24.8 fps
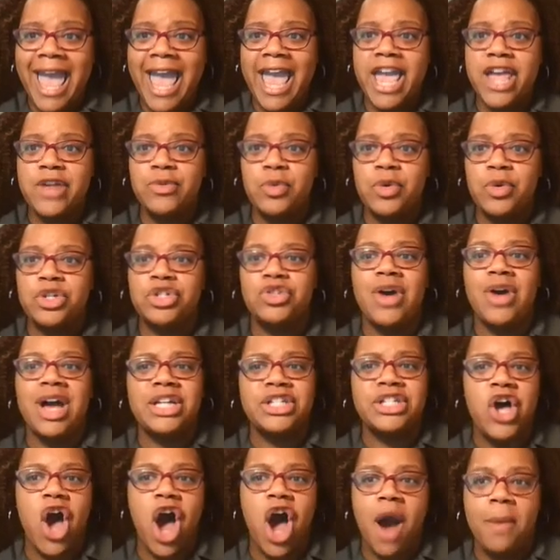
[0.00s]
And we're trying to
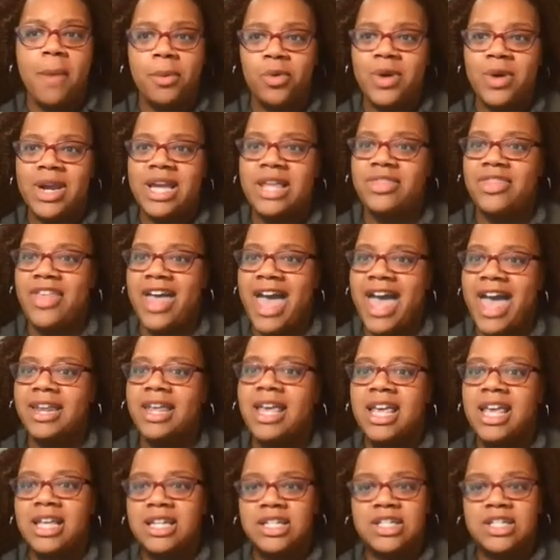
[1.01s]
operate that
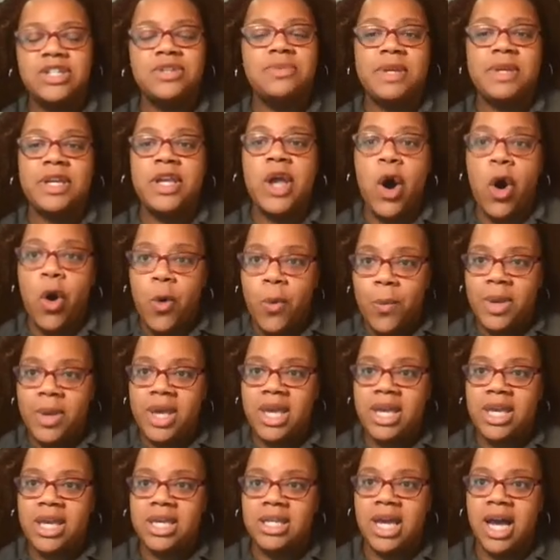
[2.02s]
to be
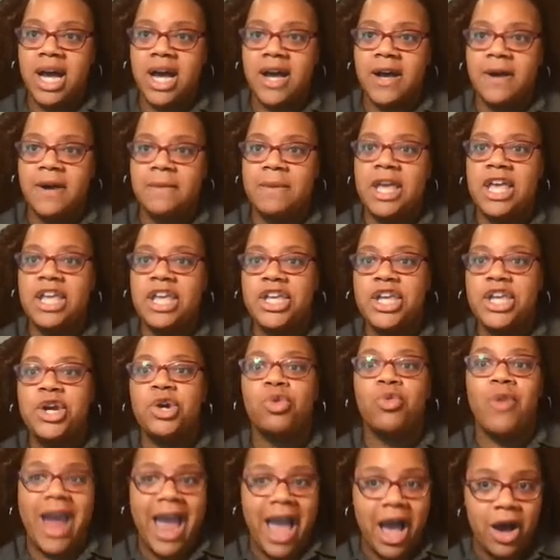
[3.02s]
open year
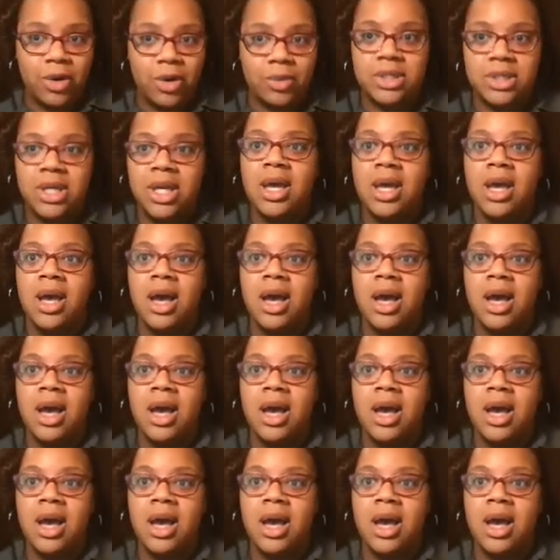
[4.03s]
round.